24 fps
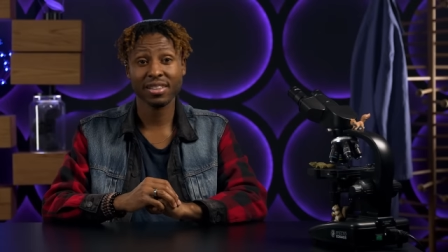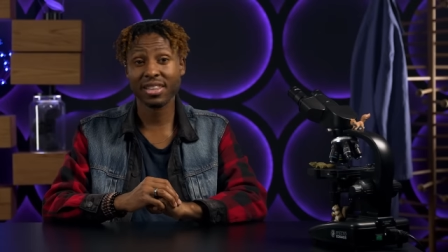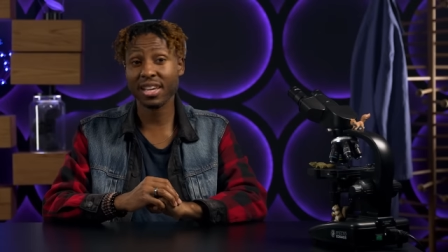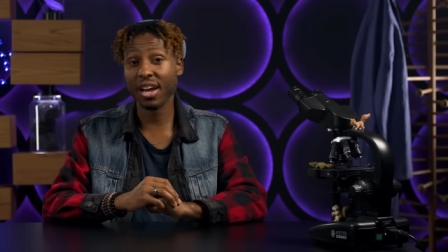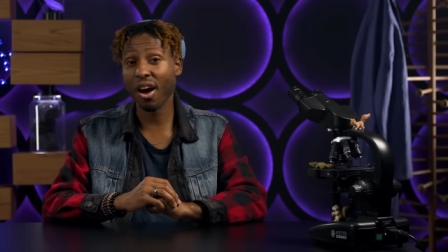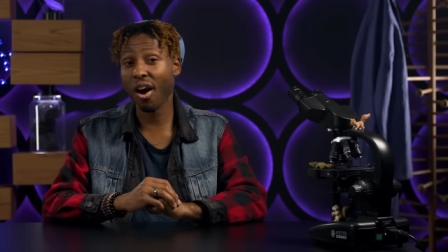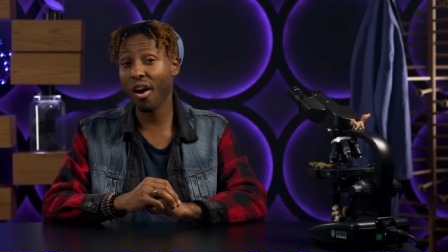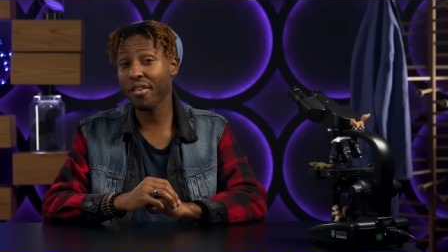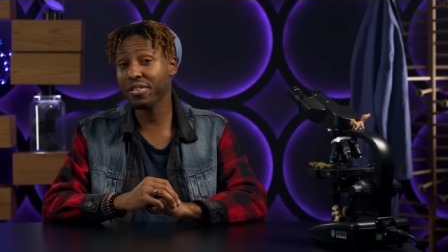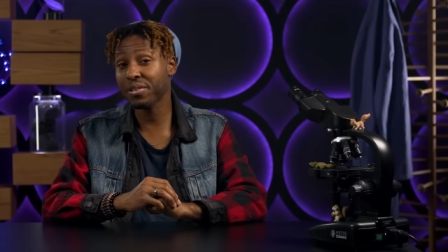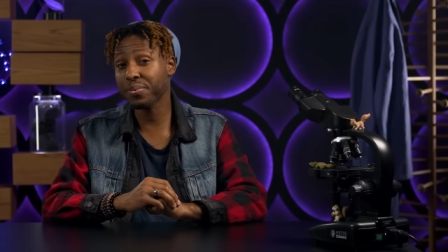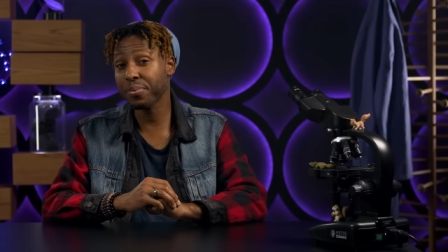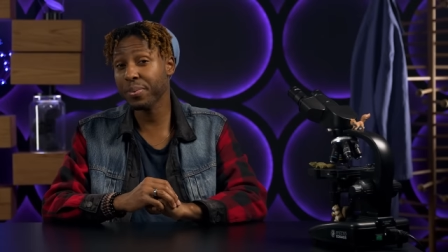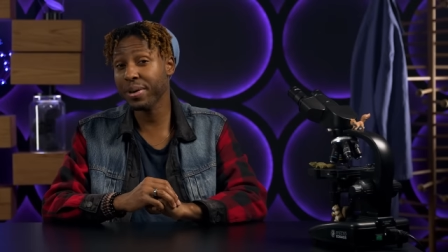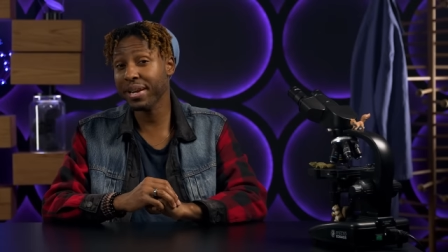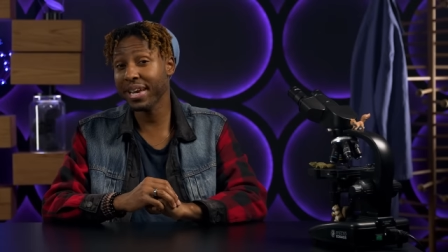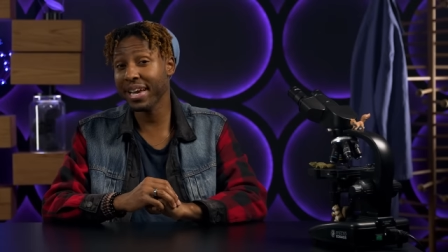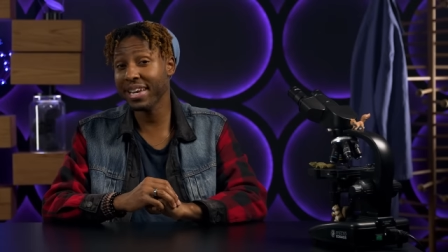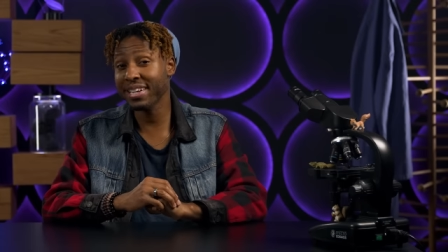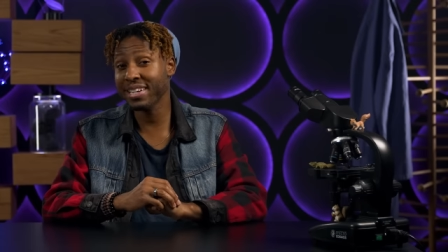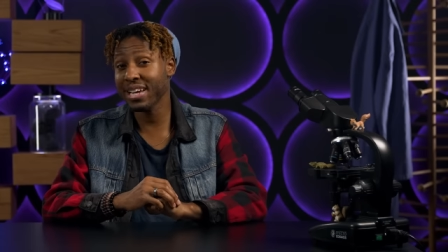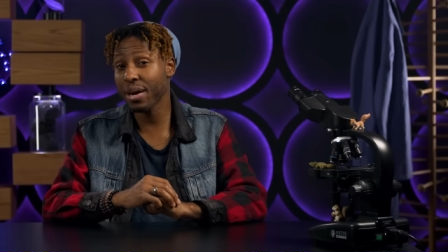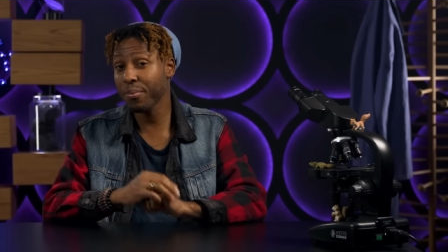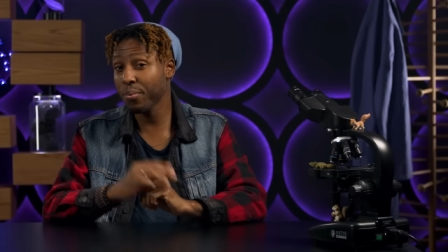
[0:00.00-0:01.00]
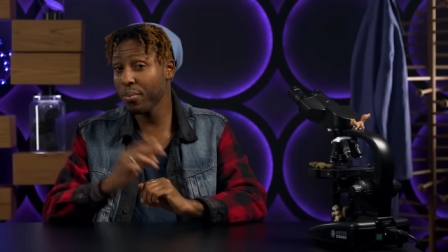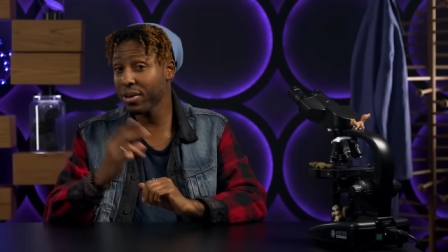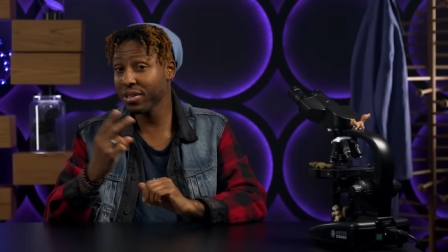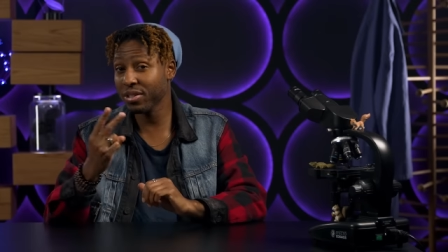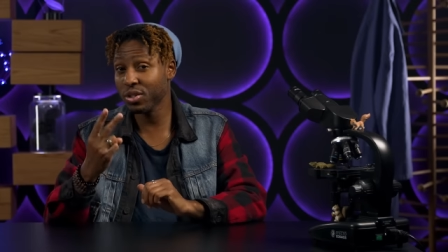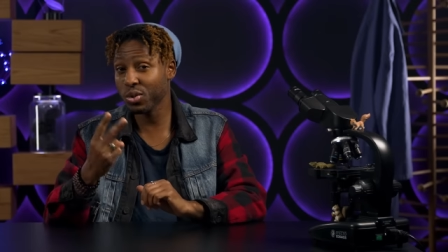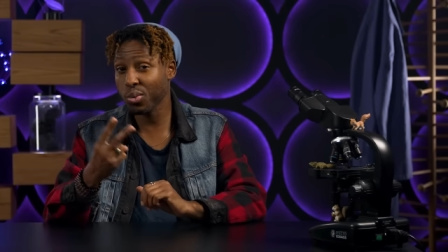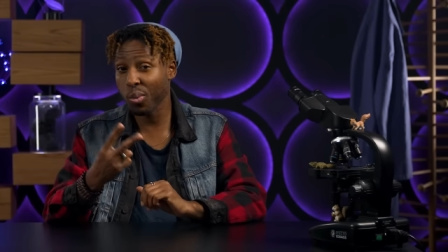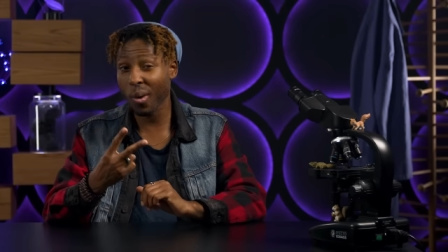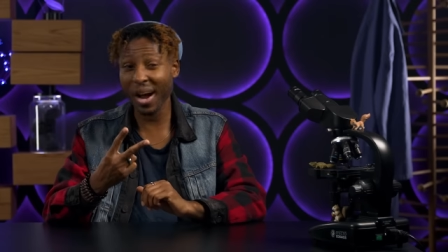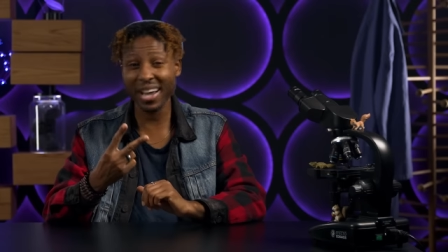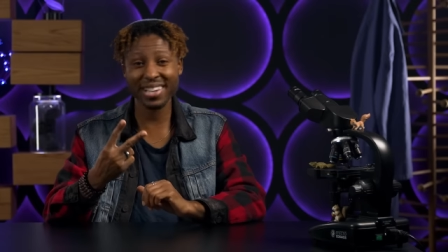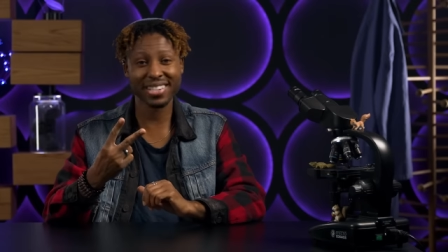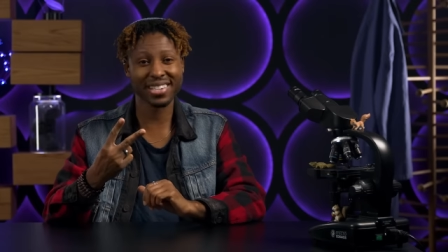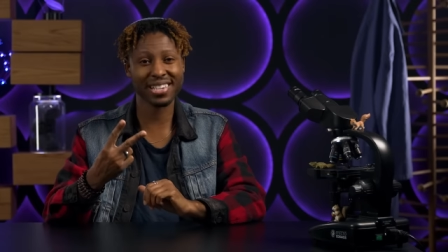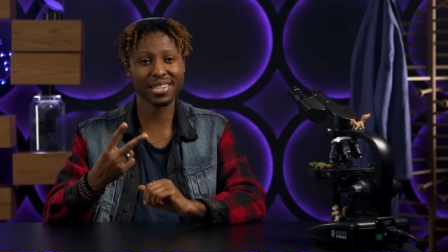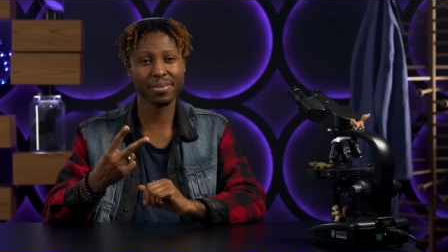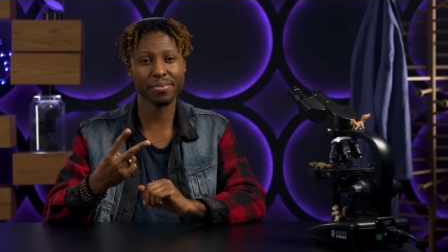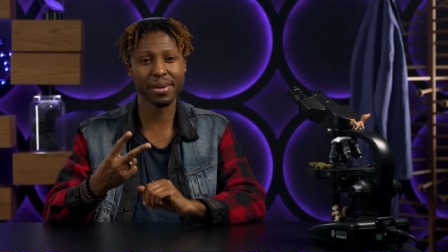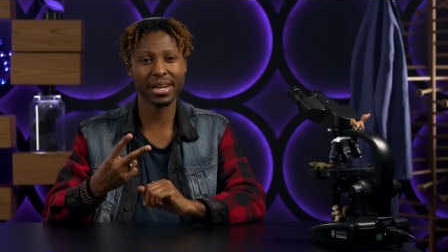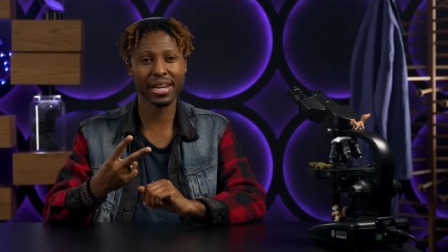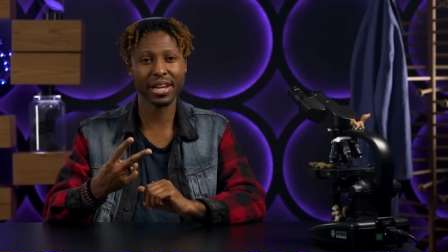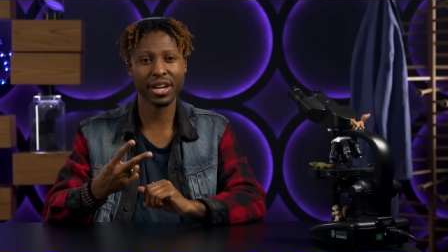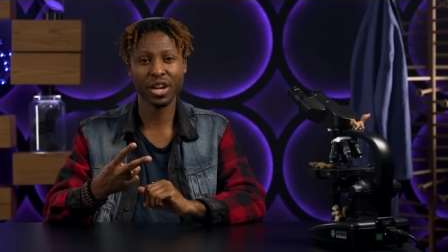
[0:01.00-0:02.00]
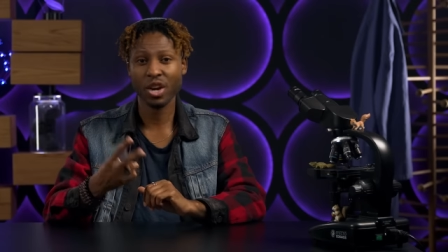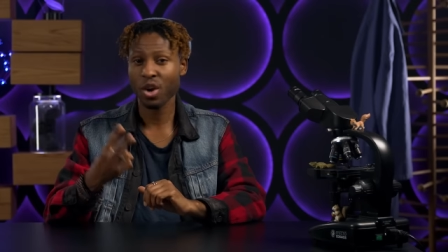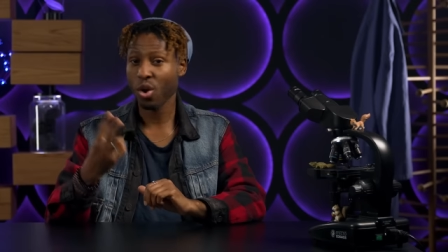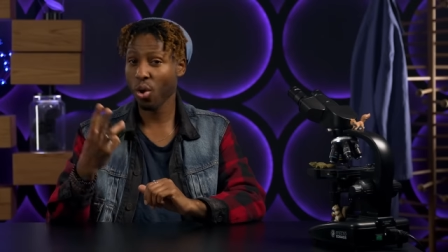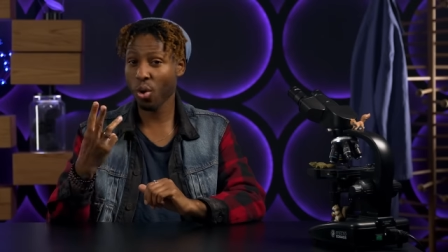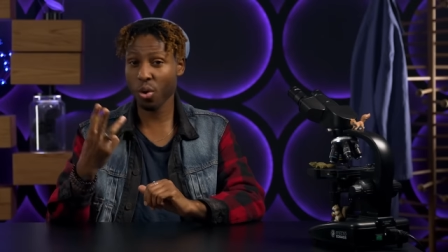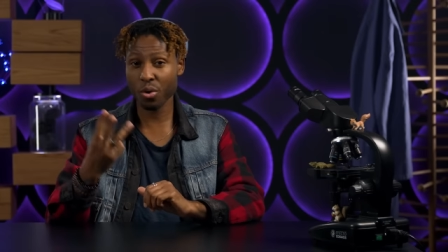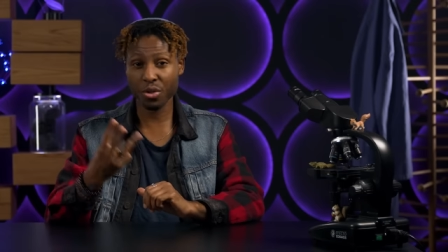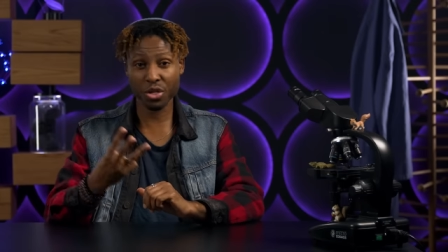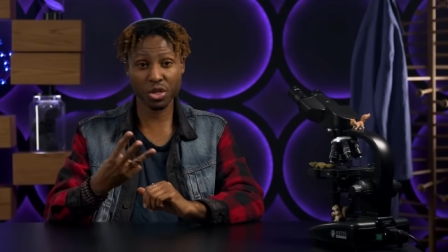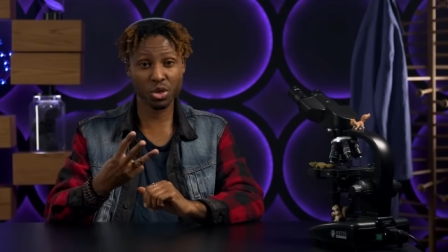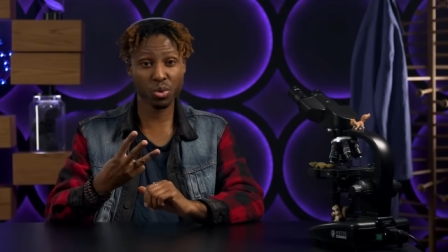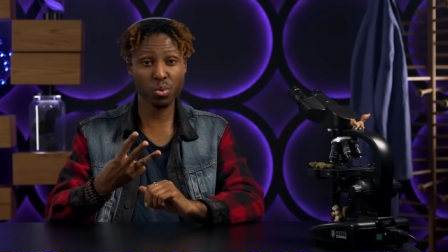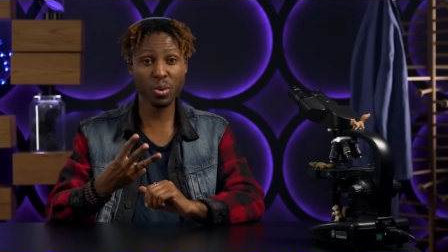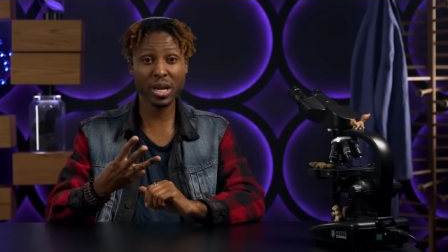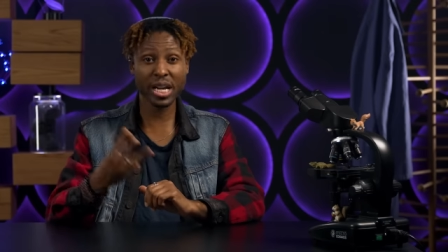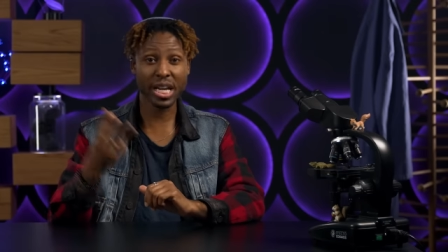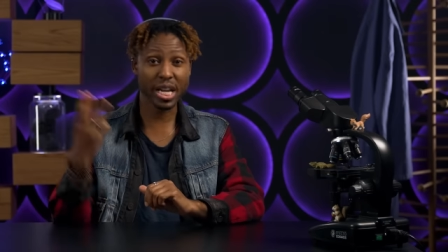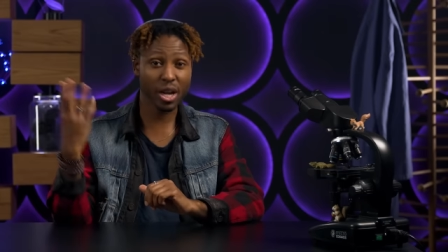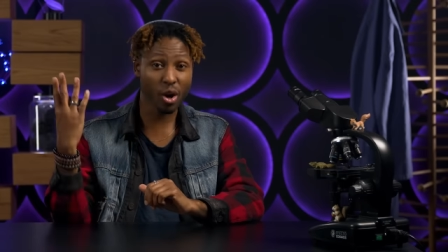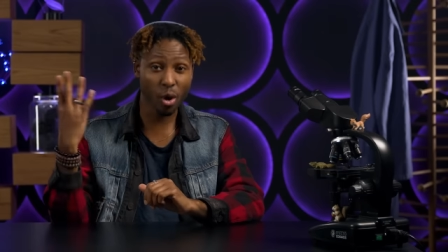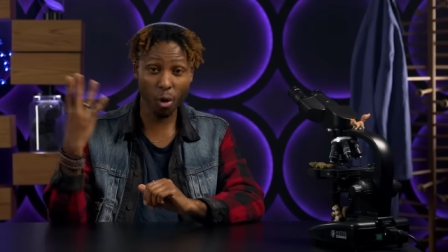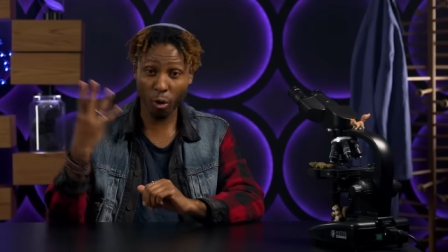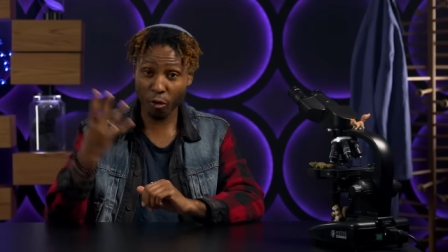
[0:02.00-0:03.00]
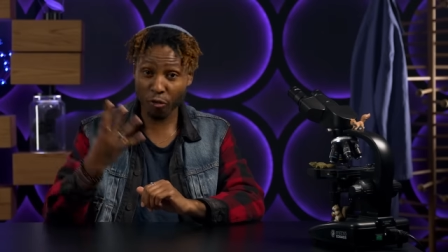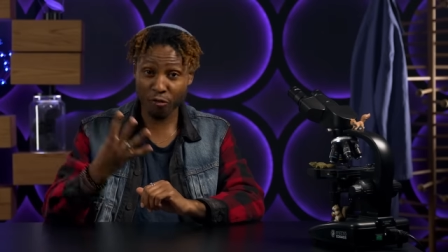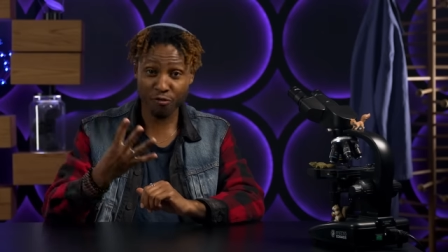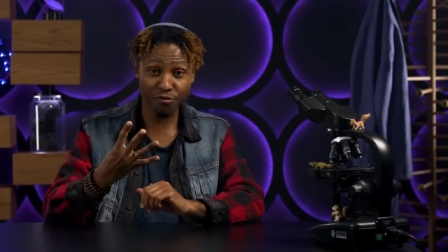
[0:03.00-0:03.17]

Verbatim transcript: the offspring end up with twice as many, or three, or